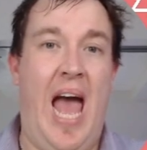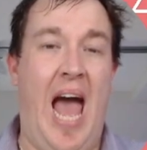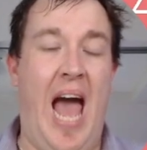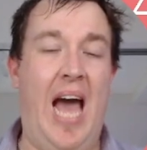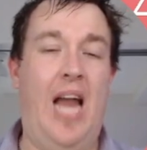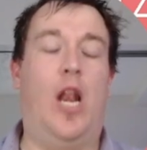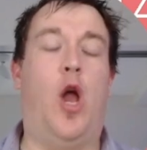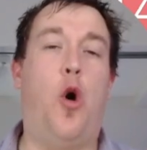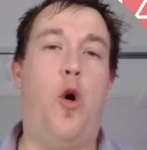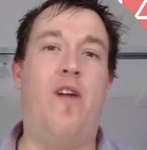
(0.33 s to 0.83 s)

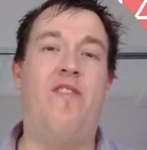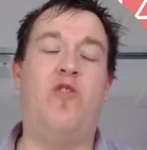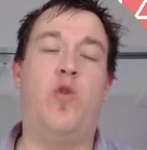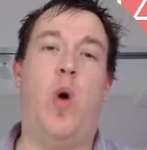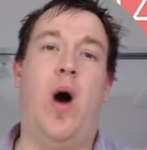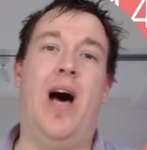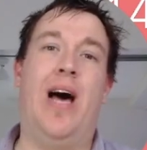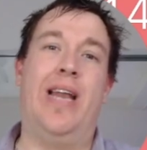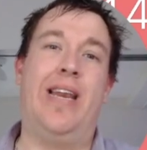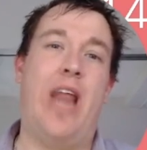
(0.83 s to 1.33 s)
Hello
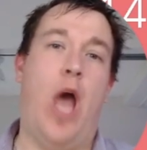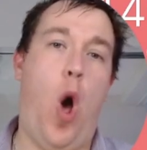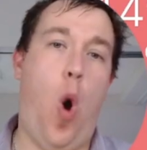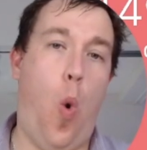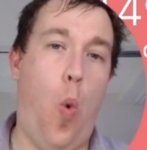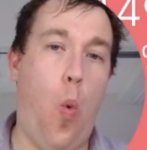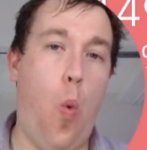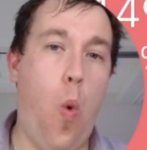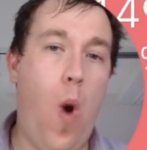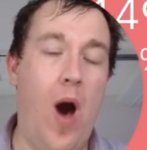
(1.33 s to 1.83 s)
everyone,
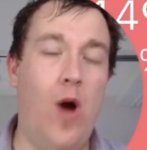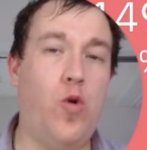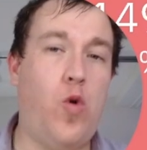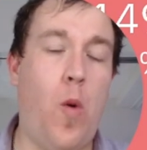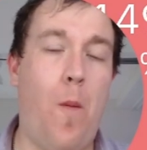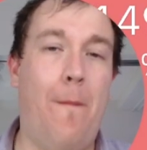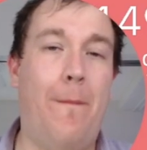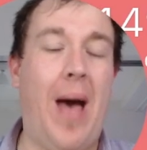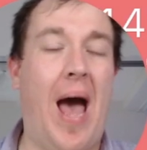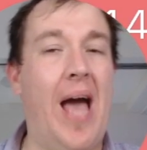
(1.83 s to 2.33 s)

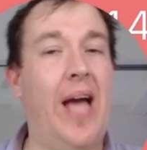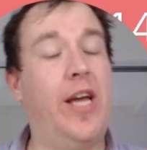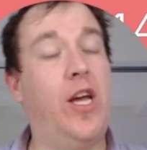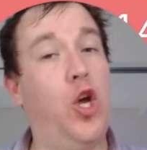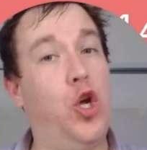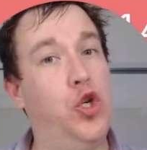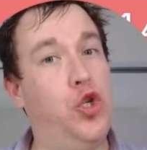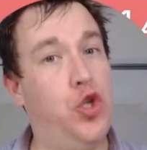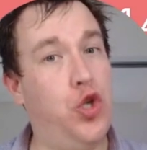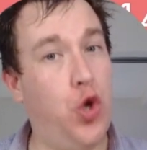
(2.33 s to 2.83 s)
welcome back
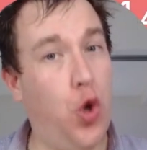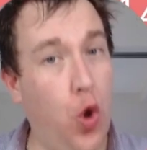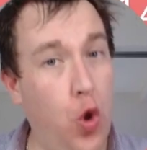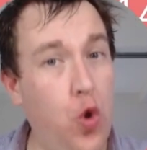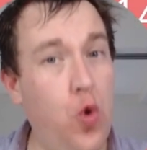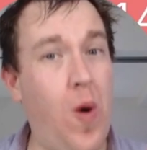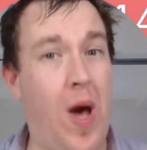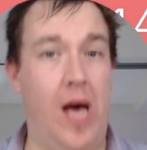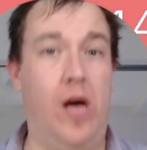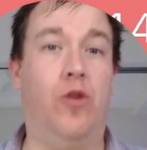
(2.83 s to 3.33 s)

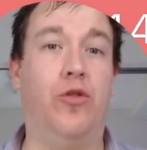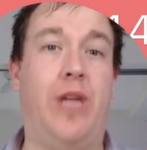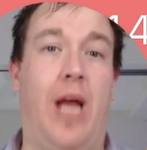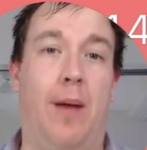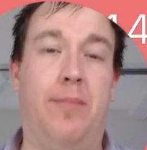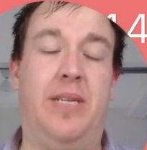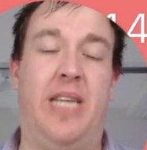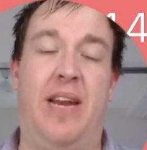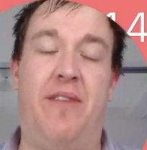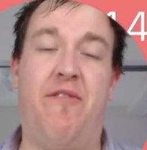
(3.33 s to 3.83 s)
to L
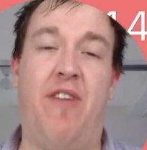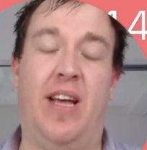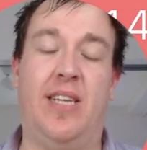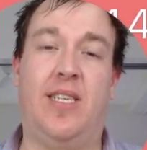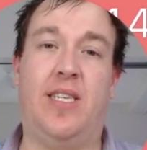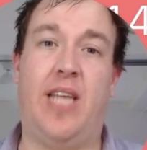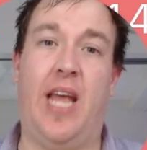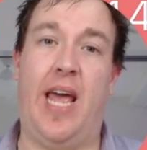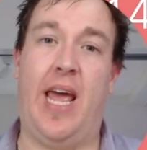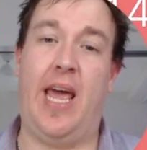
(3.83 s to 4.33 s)
dubs
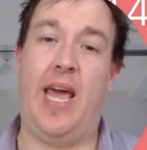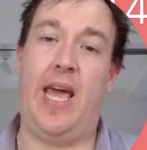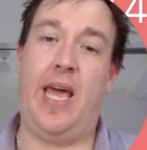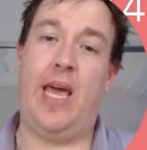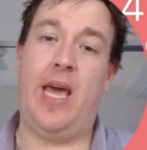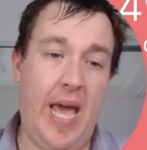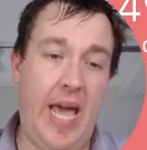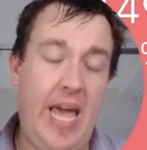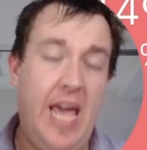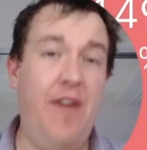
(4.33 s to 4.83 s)

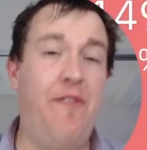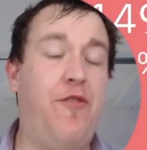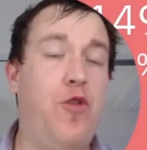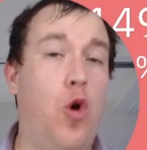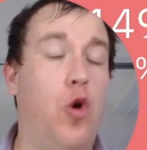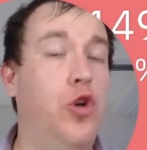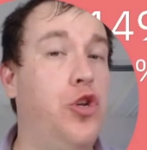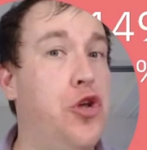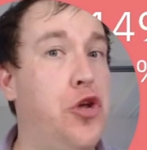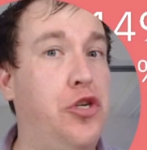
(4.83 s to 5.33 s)
Investing. If
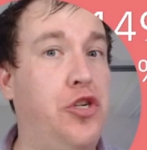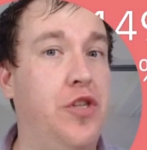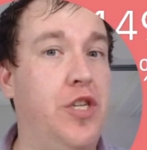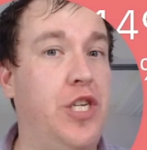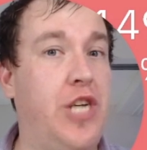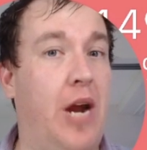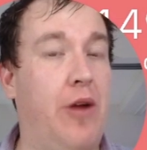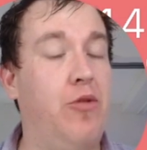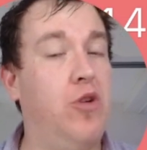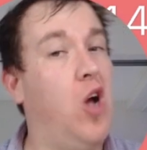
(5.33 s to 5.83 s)
you're new to the
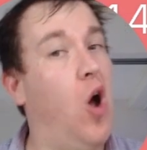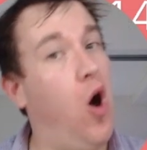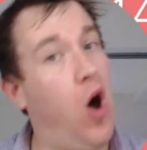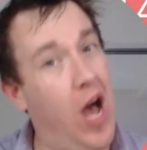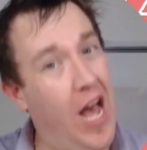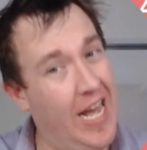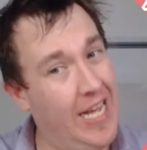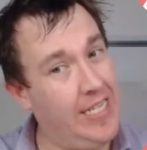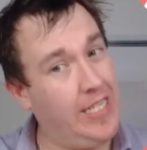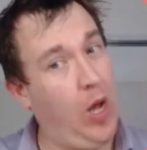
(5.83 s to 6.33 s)
channel,
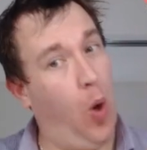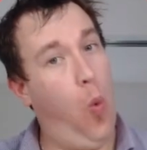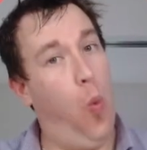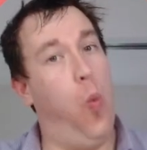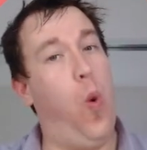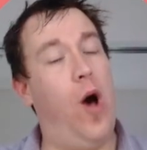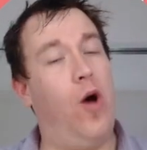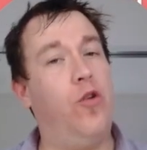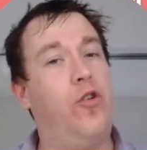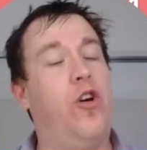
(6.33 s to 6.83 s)
guys,
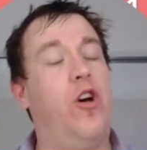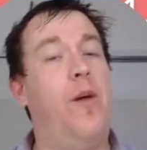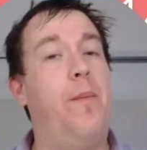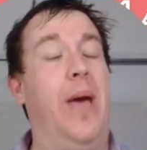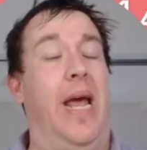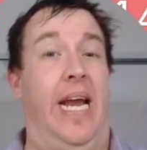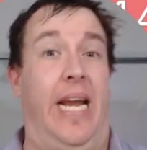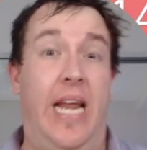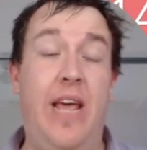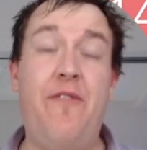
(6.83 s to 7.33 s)
welcome.
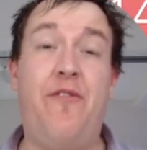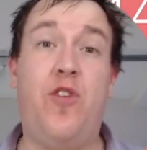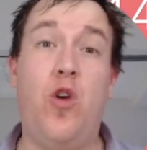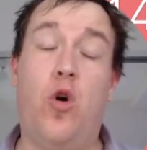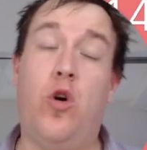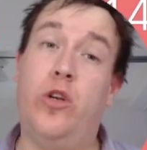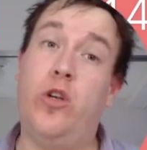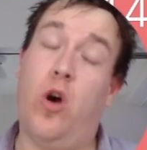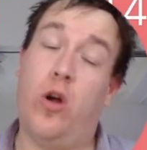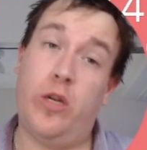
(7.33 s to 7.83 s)
And if
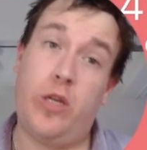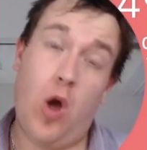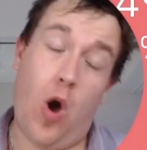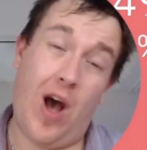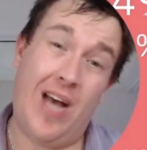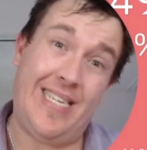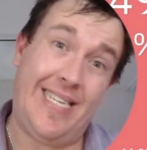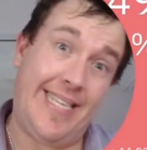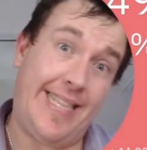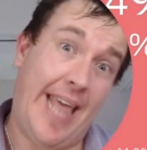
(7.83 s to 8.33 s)
you're not,
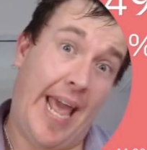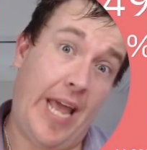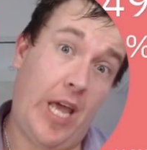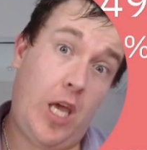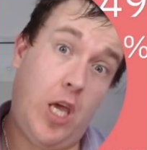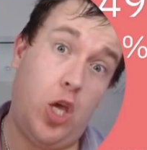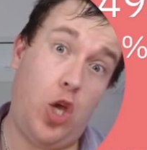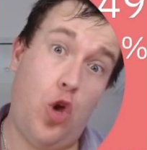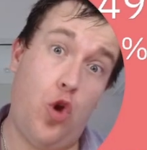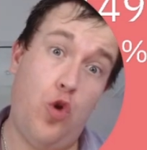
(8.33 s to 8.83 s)
guys, thank
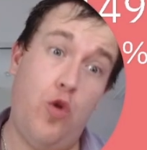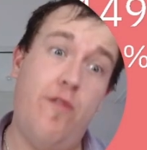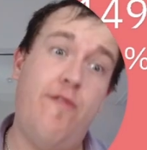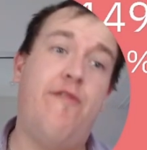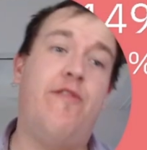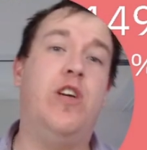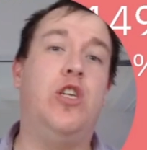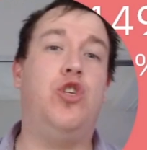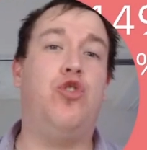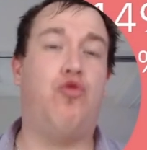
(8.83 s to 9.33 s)
you
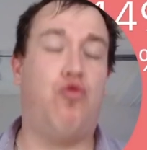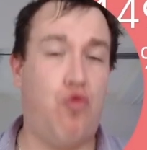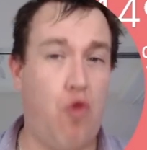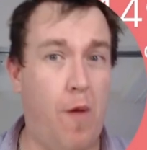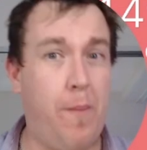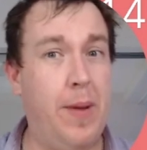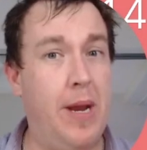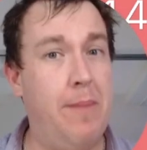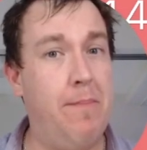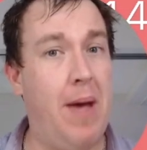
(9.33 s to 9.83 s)
for
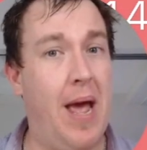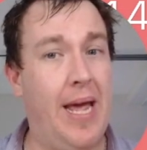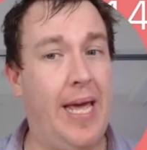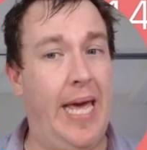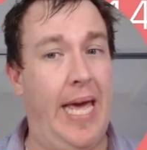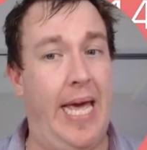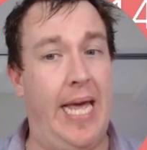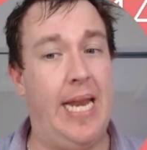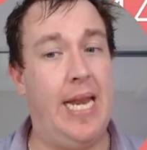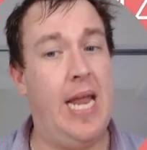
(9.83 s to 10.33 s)
dropping back
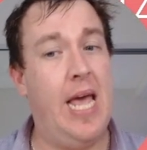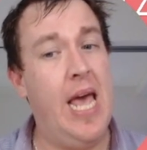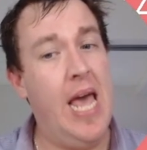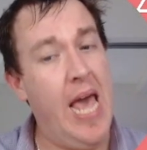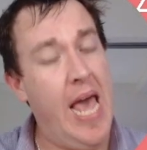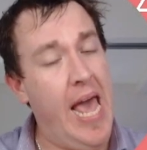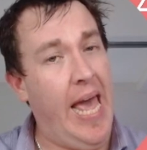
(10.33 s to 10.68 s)
in.